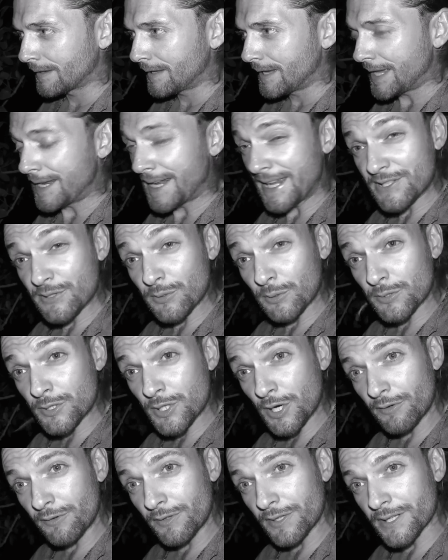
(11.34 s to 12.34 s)
in
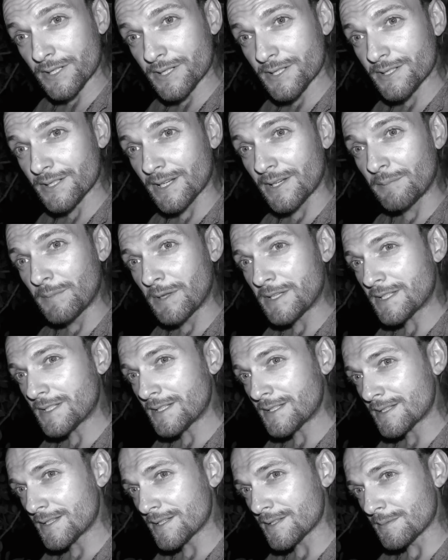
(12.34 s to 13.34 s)
esoterics and
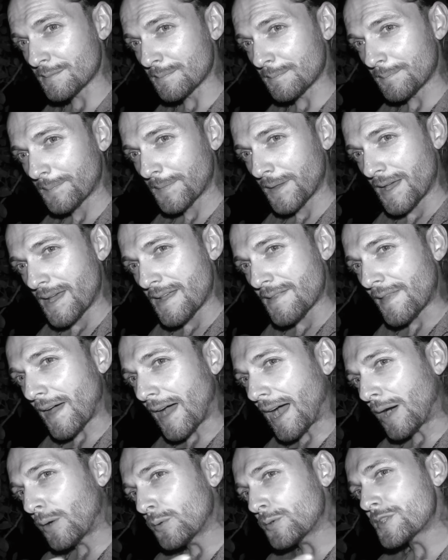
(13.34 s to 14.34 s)
mysticism, the
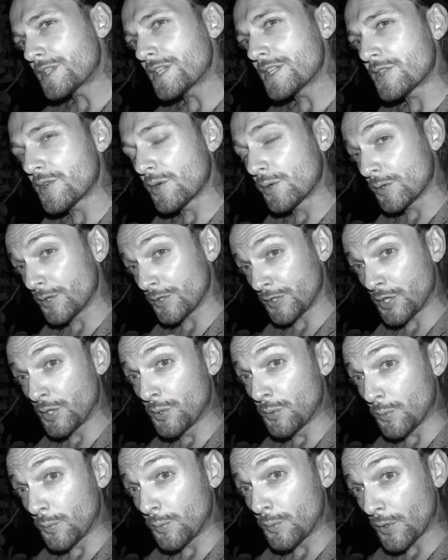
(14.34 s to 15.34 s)
house is
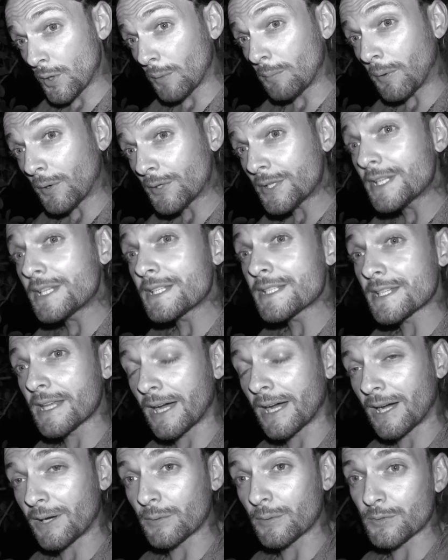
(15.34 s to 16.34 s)
you, your body is the
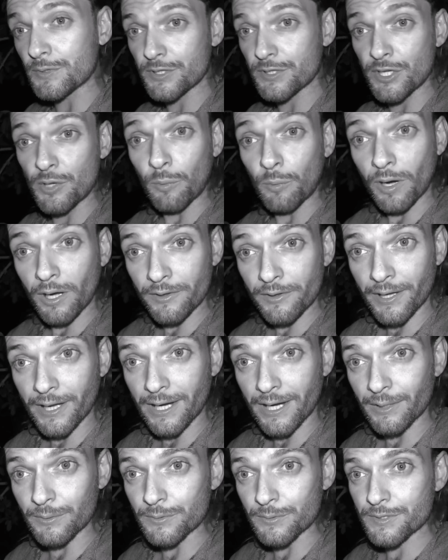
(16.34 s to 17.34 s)
house, you are the
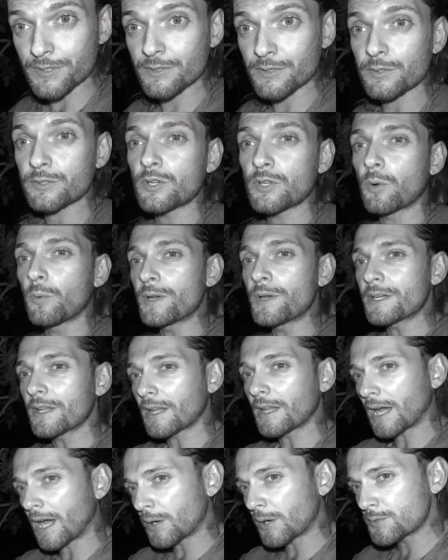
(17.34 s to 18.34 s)
house. So to go into
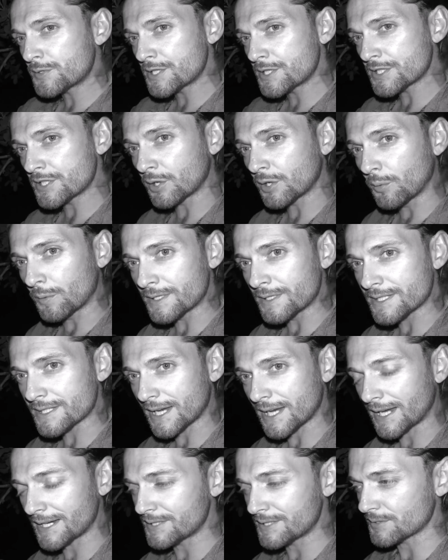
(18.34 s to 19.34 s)
the house is to go
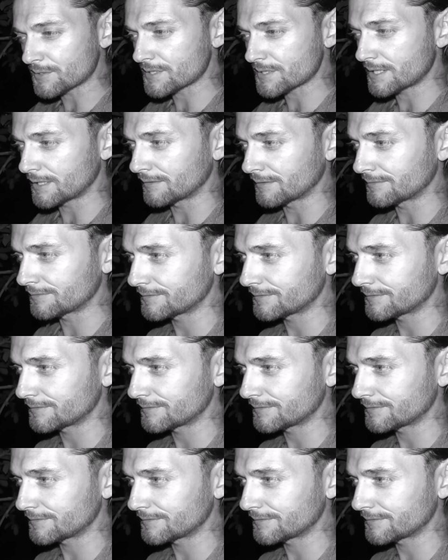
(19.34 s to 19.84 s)
inside yourself.